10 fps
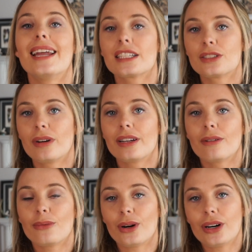Next
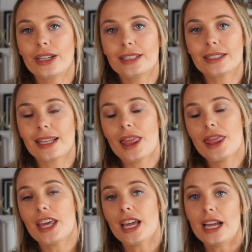one was
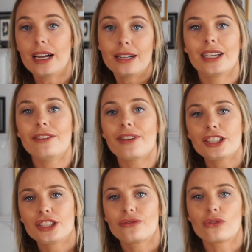the
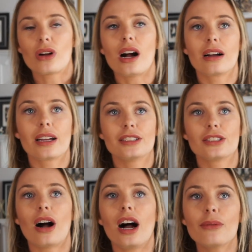invasion of Iraq. And
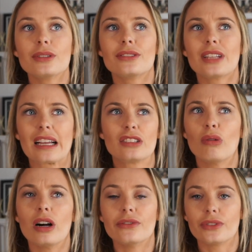so I was like
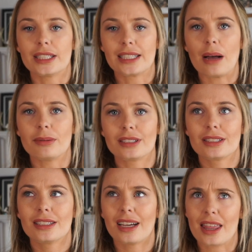12 when this
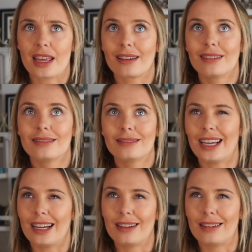happened, I think.
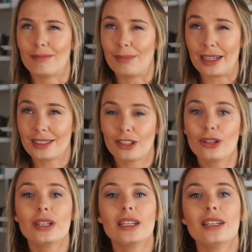Yeah, about
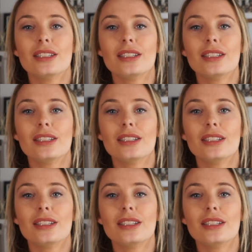so.